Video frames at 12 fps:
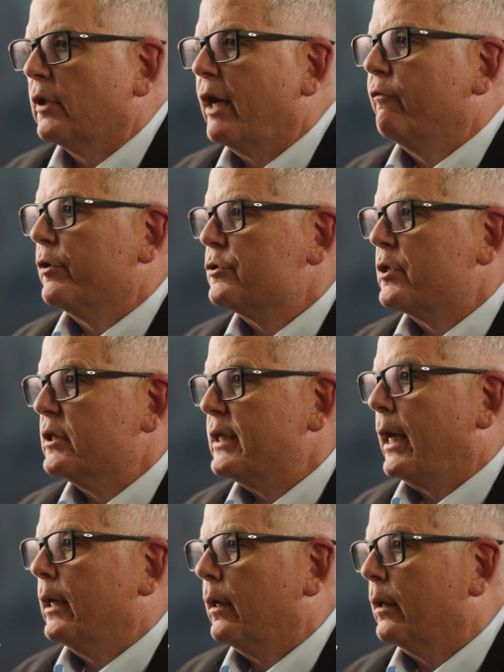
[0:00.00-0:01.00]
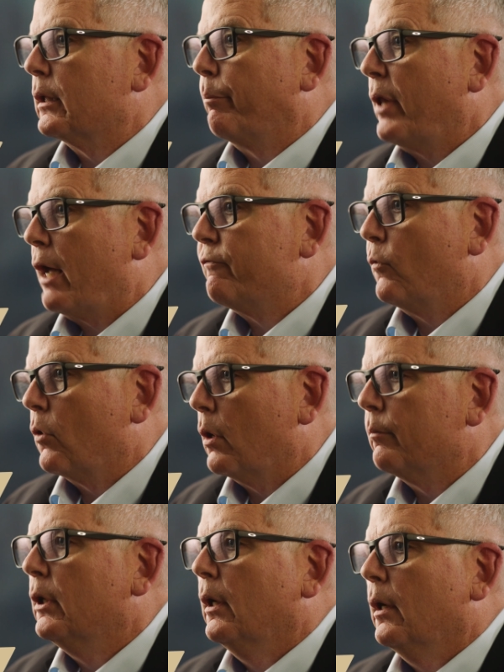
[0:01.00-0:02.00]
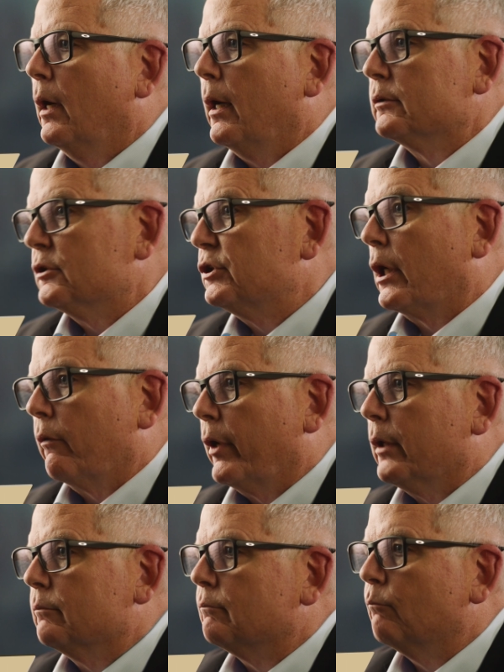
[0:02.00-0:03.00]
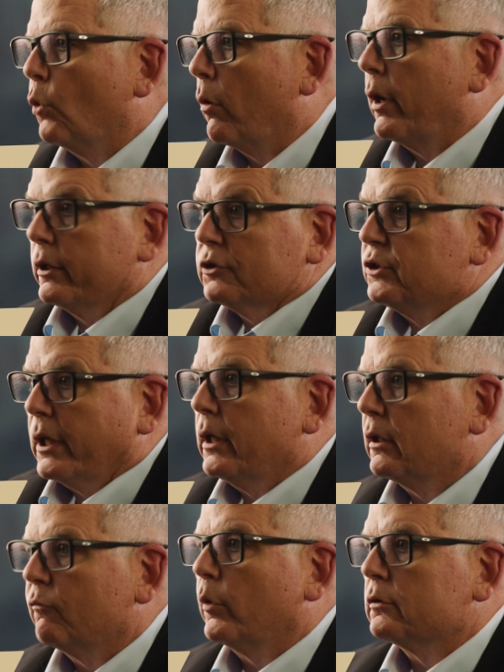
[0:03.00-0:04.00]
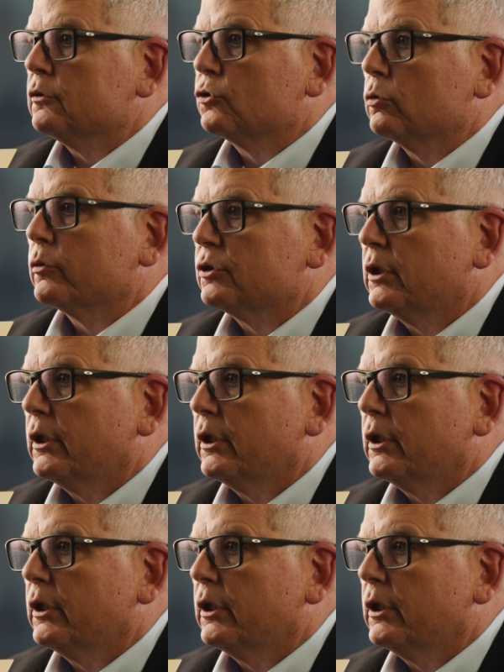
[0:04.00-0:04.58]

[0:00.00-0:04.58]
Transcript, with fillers: leverage the data and the platform uh, to generate more understanding of what consumers